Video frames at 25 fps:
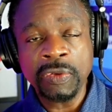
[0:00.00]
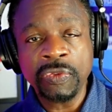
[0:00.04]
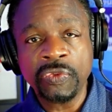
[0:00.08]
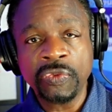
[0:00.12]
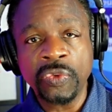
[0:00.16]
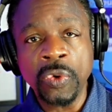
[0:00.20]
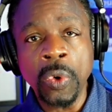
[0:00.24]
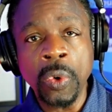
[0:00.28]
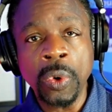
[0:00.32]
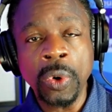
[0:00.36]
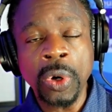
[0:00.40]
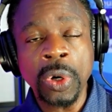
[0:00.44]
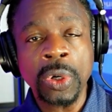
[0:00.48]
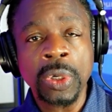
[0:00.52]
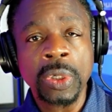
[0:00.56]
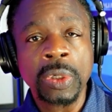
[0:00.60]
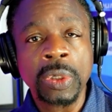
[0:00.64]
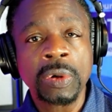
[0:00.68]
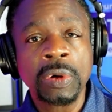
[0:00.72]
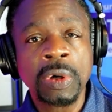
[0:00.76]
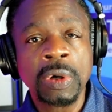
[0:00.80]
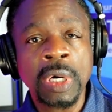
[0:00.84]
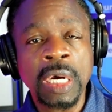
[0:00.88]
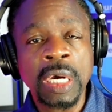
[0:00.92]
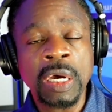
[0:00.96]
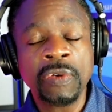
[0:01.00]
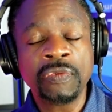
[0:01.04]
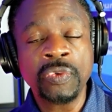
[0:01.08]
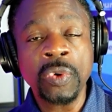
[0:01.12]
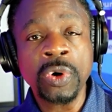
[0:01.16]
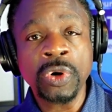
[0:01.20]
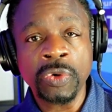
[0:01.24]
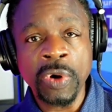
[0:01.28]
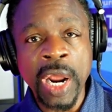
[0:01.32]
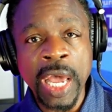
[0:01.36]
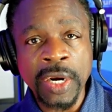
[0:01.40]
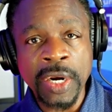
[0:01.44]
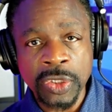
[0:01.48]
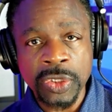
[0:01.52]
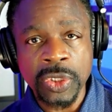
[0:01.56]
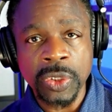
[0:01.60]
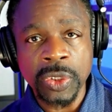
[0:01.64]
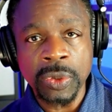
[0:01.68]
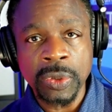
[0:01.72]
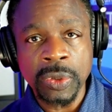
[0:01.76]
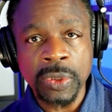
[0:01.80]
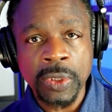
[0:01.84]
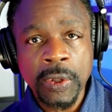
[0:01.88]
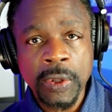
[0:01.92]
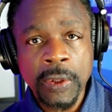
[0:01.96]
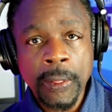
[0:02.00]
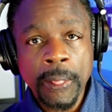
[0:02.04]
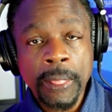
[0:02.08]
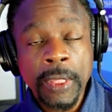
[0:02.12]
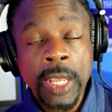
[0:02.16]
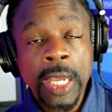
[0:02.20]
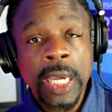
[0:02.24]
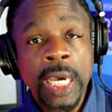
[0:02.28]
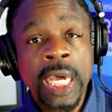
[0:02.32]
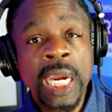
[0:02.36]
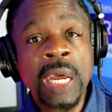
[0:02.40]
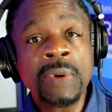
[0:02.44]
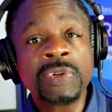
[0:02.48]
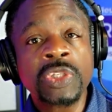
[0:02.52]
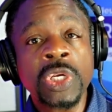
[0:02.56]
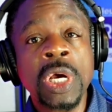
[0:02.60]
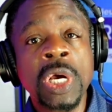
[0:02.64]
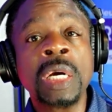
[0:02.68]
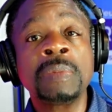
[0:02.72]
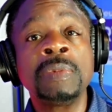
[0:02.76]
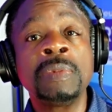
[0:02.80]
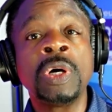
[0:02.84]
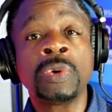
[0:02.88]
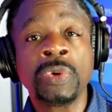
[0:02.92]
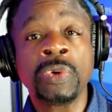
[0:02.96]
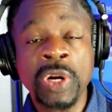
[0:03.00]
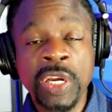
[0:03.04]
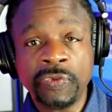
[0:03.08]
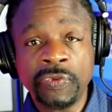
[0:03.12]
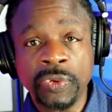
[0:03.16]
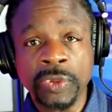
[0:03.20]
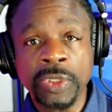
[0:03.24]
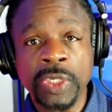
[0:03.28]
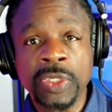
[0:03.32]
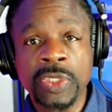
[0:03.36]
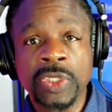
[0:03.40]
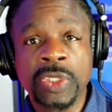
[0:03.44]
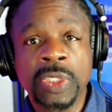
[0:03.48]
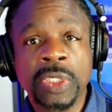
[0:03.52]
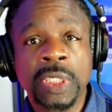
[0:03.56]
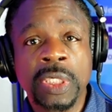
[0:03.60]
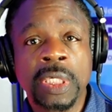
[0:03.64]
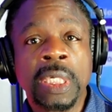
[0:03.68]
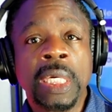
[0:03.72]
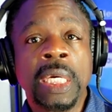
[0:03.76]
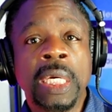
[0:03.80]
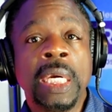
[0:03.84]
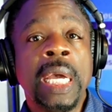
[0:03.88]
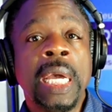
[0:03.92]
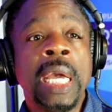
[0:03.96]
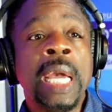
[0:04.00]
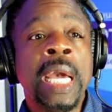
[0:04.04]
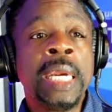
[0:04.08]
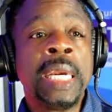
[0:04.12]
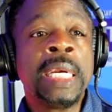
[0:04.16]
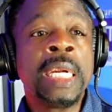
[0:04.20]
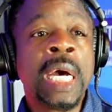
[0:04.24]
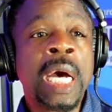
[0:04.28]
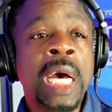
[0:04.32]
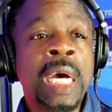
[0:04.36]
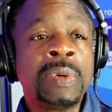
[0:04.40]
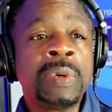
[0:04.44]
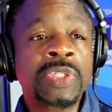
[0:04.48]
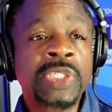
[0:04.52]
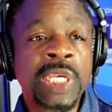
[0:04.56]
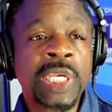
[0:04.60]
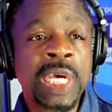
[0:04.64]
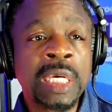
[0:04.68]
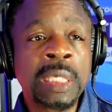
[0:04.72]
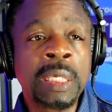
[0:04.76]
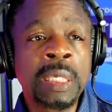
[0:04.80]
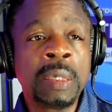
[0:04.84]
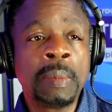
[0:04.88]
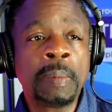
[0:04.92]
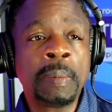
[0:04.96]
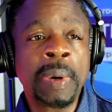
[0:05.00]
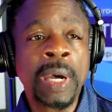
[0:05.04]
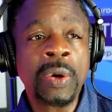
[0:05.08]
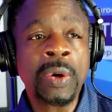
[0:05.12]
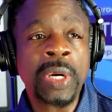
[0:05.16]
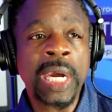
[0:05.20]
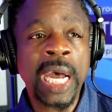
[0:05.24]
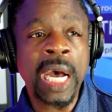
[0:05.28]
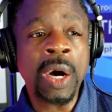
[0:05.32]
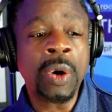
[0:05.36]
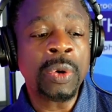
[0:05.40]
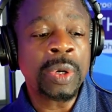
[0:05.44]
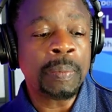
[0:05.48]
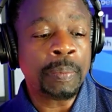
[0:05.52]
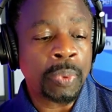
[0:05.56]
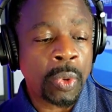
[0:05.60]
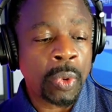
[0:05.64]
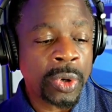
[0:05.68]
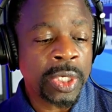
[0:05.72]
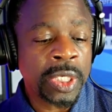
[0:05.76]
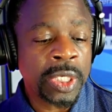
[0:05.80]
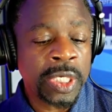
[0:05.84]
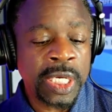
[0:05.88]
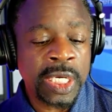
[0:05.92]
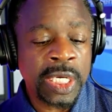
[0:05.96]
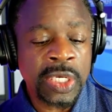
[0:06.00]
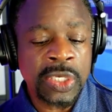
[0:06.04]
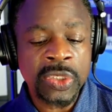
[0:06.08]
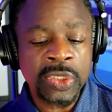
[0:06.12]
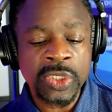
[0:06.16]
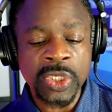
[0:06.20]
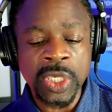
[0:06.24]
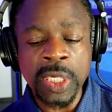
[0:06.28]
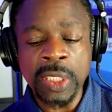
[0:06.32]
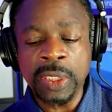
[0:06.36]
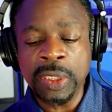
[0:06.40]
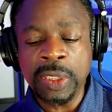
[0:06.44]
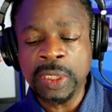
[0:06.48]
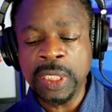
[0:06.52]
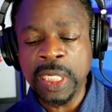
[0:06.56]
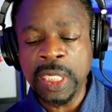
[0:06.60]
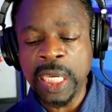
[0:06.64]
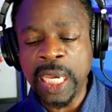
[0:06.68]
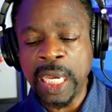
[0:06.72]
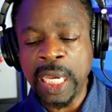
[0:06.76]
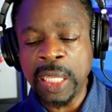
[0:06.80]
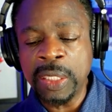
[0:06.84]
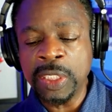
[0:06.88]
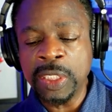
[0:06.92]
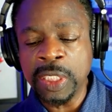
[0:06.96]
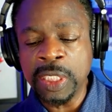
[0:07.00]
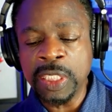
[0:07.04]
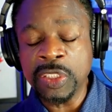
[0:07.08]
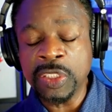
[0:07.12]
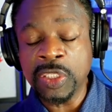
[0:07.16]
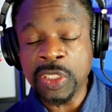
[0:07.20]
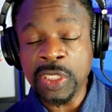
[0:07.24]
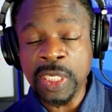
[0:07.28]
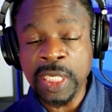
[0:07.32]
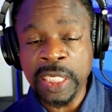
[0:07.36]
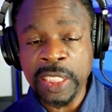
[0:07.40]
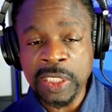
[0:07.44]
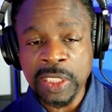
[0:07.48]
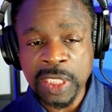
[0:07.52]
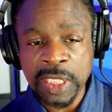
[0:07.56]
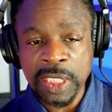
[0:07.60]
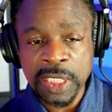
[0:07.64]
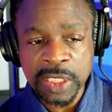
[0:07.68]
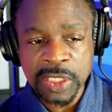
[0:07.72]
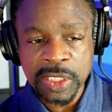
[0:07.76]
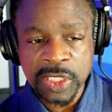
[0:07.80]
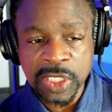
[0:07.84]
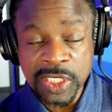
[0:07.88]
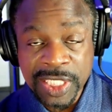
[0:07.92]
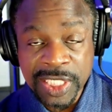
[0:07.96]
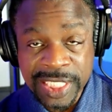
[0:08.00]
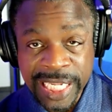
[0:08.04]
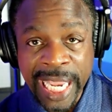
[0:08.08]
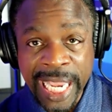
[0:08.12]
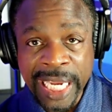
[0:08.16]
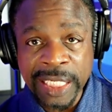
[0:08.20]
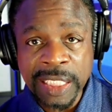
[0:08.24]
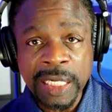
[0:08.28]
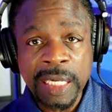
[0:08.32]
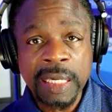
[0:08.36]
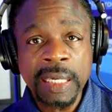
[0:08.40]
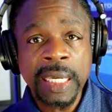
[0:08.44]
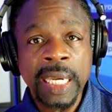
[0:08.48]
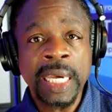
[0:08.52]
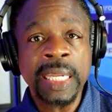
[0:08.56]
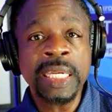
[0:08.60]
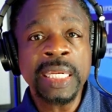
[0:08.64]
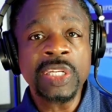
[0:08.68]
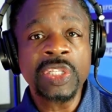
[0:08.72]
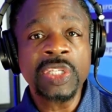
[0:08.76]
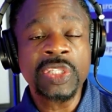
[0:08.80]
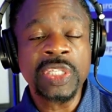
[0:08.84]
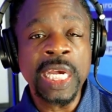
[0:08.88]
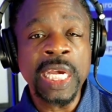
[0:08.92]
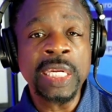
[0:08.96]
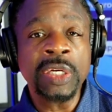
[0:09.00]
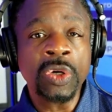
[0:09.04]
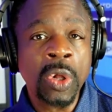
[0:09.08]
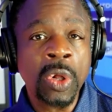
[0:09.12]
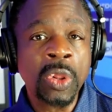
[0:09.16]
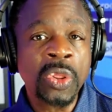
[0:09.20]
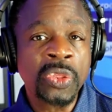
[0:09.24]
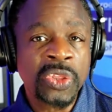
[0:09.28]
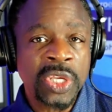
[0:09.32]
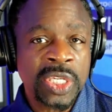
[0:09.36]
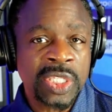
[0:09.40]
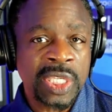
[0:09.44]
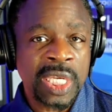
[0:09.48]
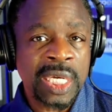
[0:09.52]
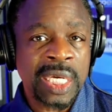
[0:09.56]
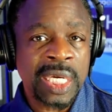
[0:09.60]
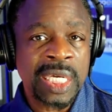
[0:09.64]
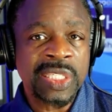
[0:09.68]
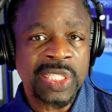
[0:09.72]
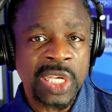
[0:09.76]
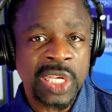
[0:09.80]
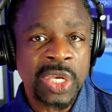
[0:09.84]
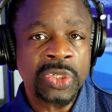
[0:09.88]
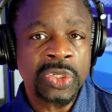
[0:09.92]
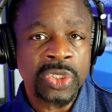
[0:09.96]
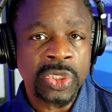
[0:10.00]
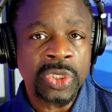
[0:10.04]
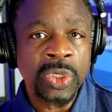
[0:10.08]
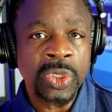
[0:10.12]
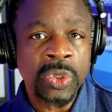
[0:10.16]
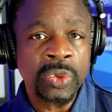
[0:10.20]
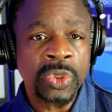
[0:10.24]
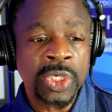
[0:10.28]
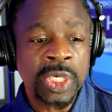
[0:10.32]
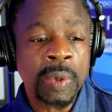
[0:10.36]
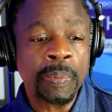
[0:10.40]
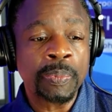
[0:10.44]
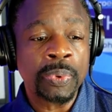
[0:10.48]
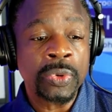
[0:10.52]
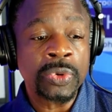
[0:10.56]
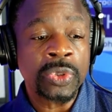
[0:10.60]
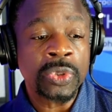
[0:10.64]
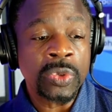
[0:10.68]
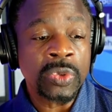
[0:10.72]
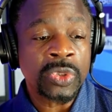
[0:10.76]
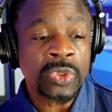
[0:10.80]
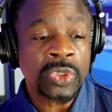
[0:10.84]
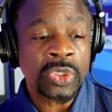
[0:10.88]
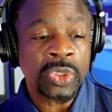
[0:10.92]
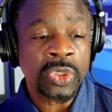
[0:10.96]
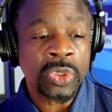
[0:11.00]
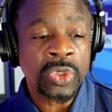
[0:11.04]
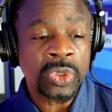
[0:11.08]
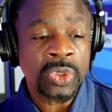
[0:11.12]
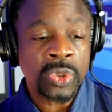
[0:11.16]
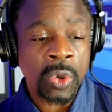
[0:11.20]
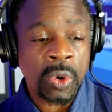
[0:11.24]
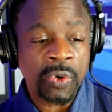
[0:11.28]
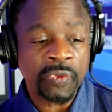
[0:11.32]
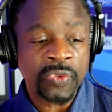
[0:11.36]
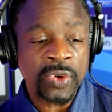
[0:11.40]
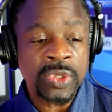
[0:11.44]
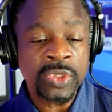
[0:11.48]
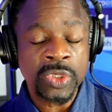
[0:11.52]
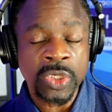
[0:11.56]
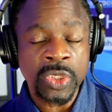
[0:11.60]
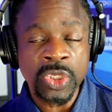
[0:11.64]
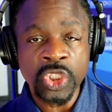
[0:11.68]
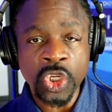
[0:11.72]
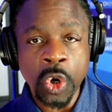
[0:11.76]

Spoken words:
for gratitude. And I was talking about gratefulness. And I was telling them about how important it is, and it's a state, and the state and all the things, like I said to you, that it produces endorphins and